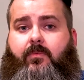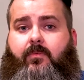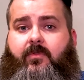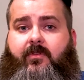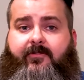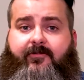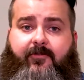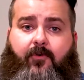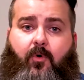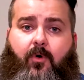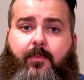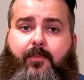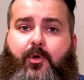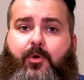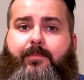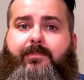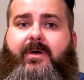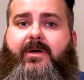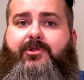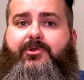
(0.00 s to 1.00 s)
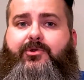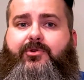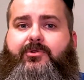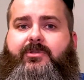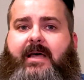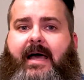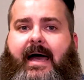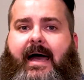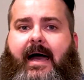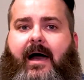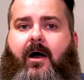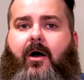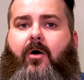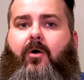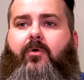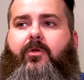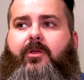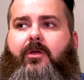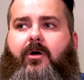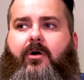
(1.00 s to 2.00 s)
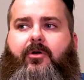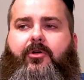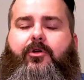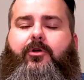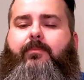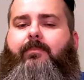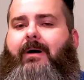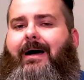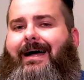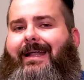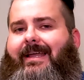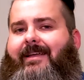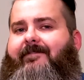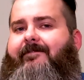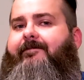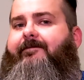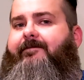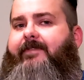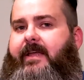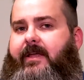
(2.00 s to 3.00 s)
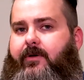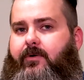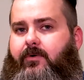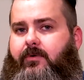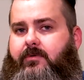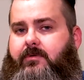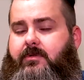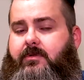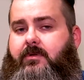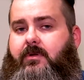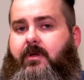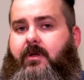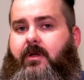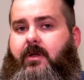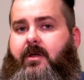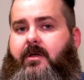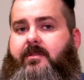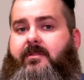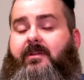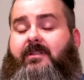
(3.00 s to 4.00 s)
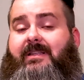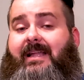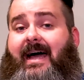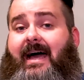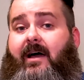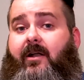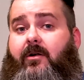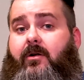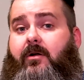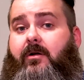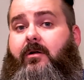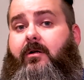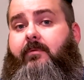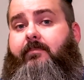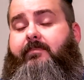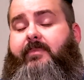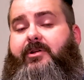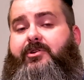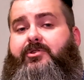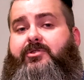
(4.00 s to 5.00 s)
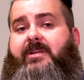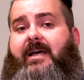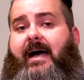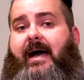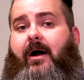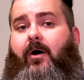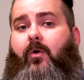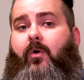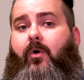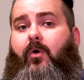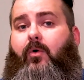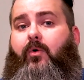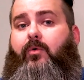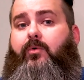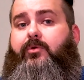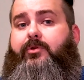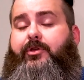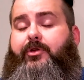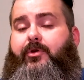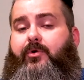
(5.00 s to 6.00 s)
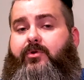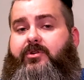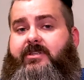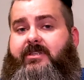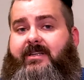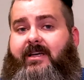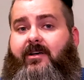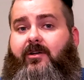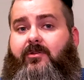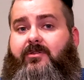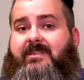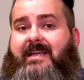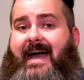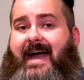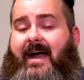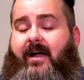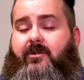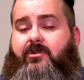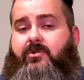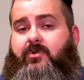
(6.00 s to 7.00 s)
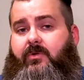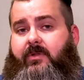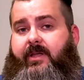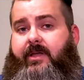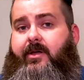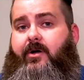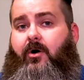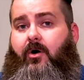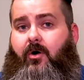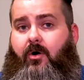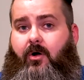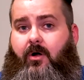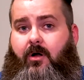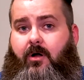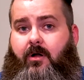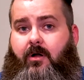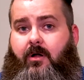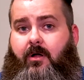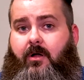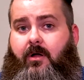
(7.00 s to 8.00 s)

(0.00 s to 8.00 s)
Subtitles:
The former measures how young your body feels. The latter measures how old your cells actually are.